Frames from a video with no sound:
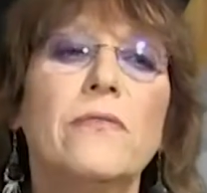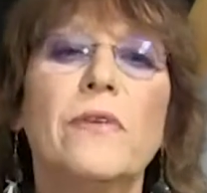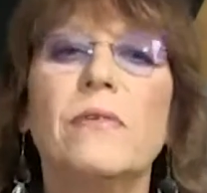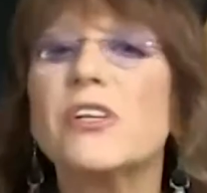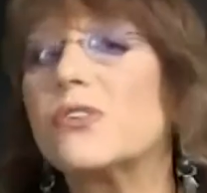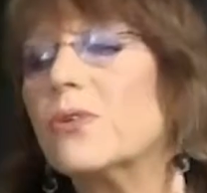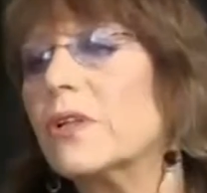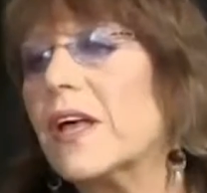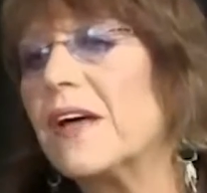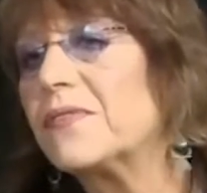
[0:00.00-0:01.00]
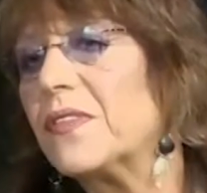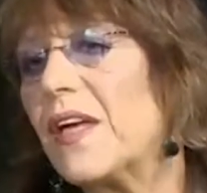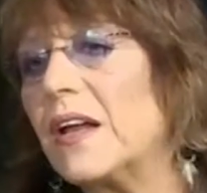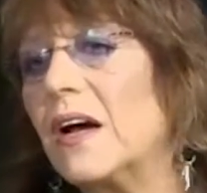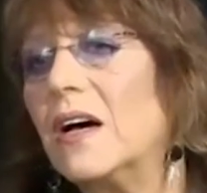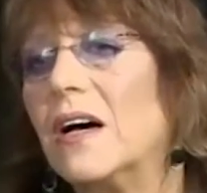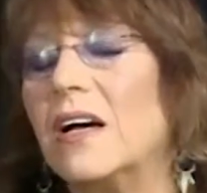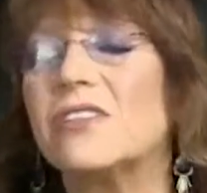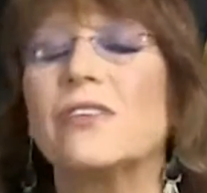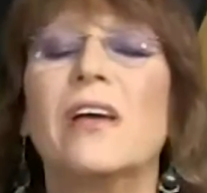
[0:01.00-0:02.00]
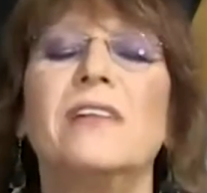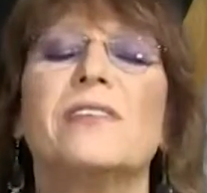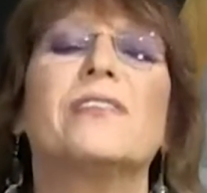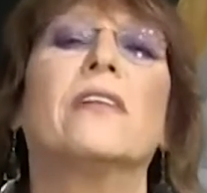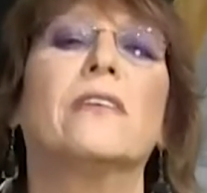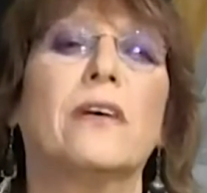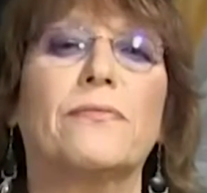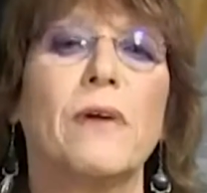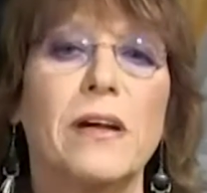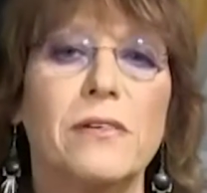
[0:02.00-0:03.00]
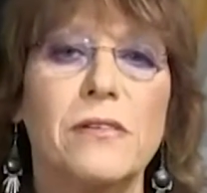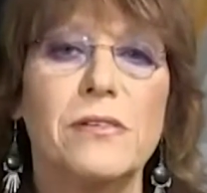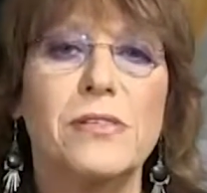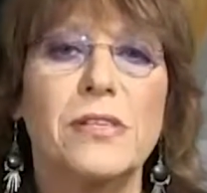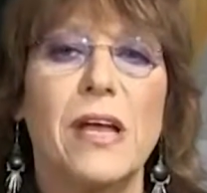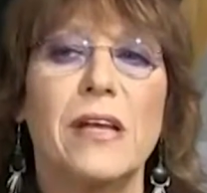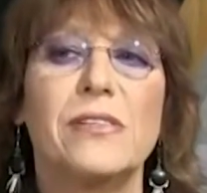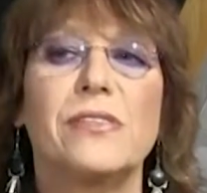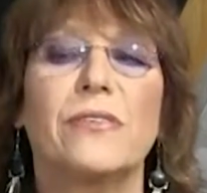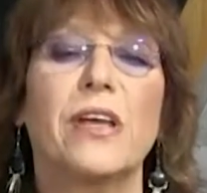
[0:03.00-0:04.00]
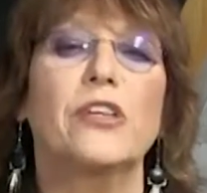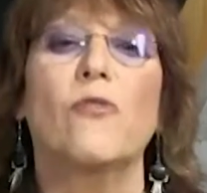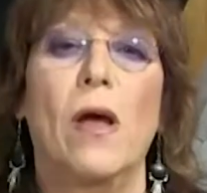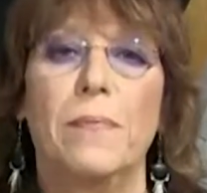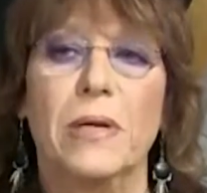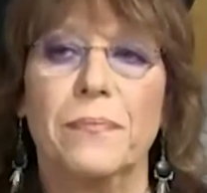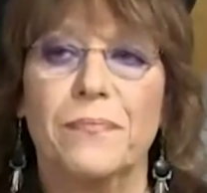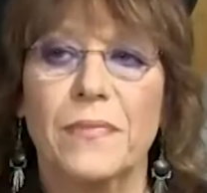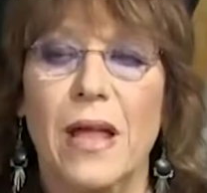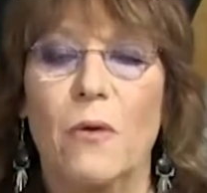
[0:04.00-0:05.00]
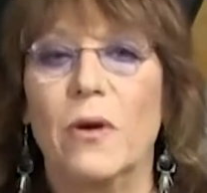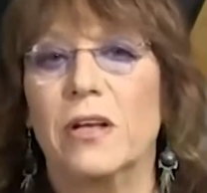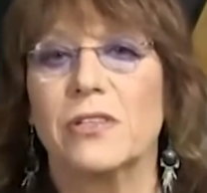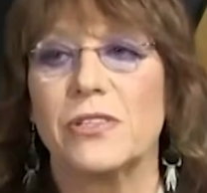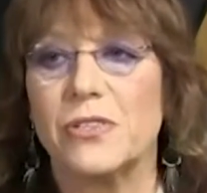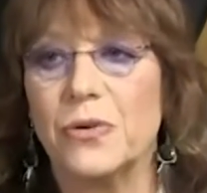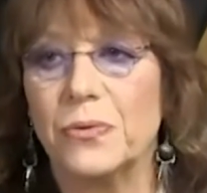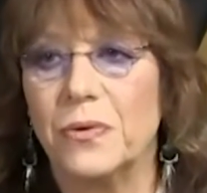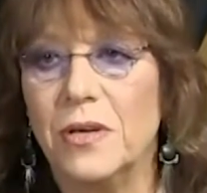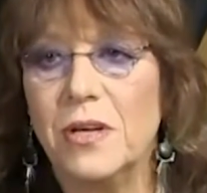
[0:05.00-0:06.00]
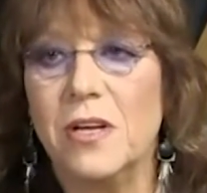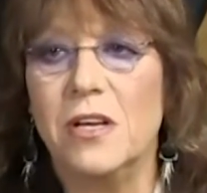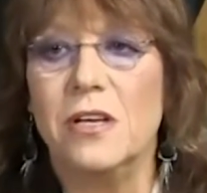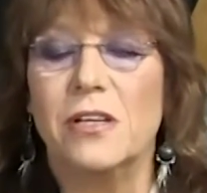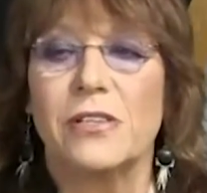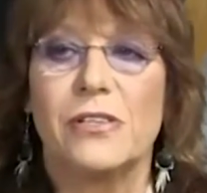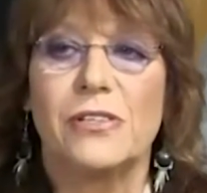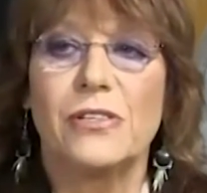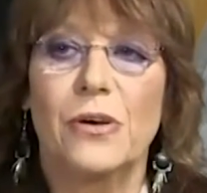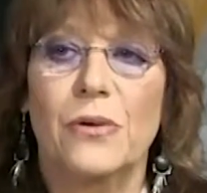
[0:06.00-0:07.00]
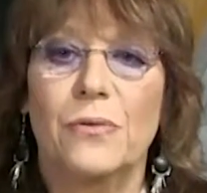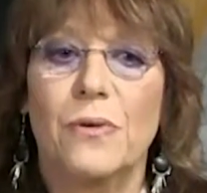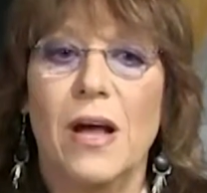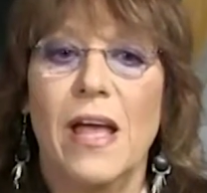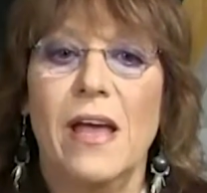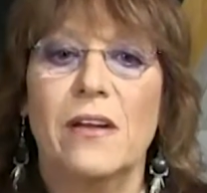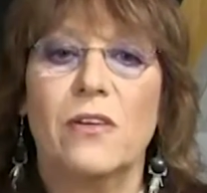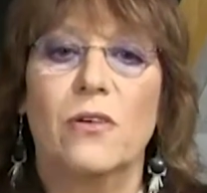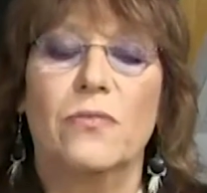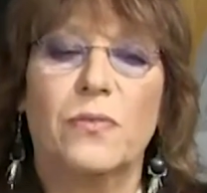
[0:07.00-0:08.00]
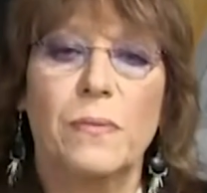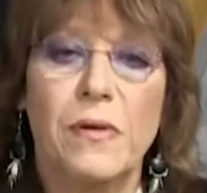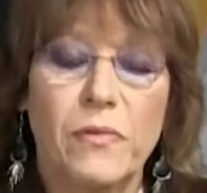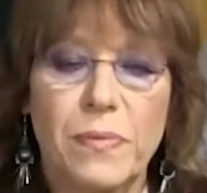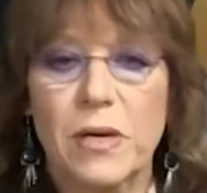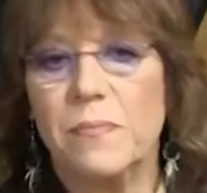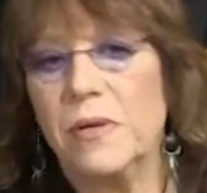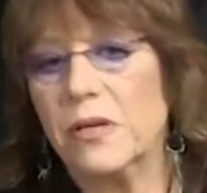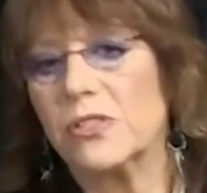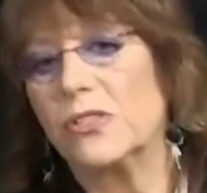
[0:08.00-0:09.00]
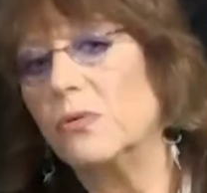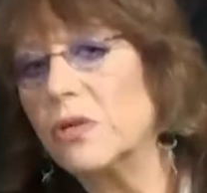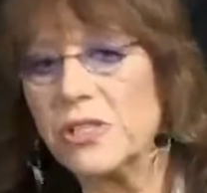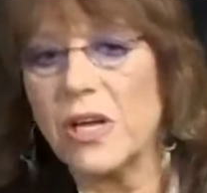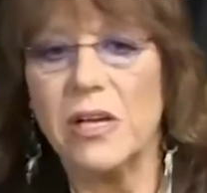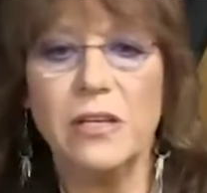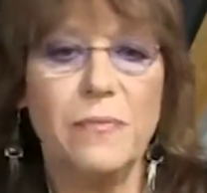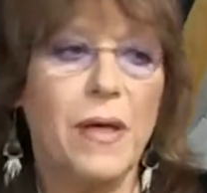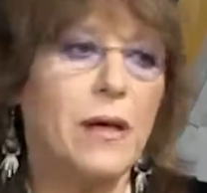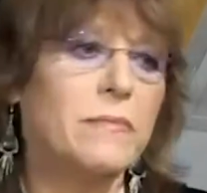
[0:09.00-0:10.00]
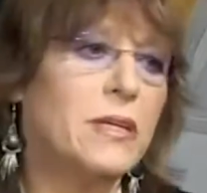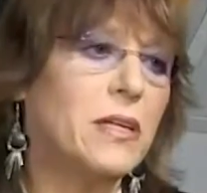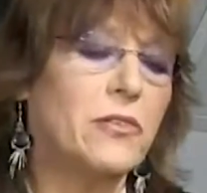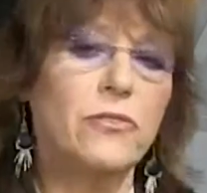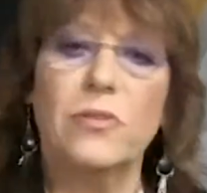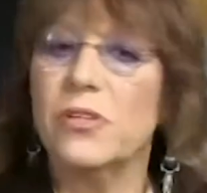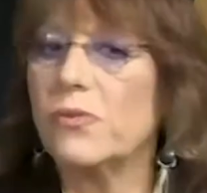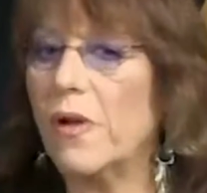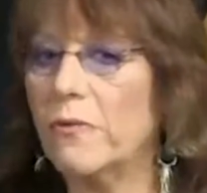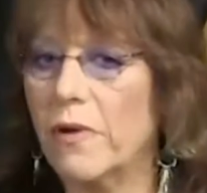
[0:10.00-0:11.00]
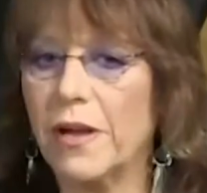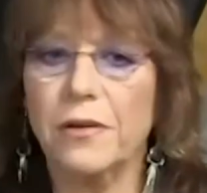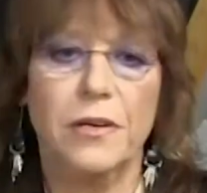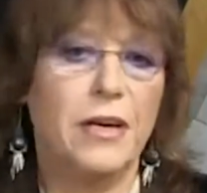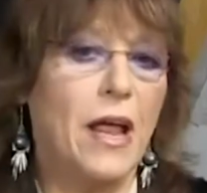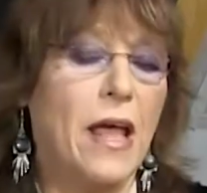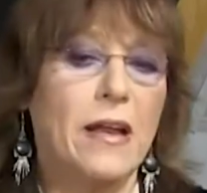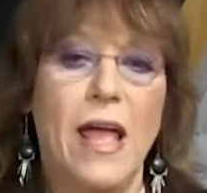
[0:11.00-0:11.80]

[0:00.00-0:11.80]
very shortly after that, I didn't sell enough records, and so they dropped me. Now, what else is new? So I had to go from everybody being so excited about me and doing this great record and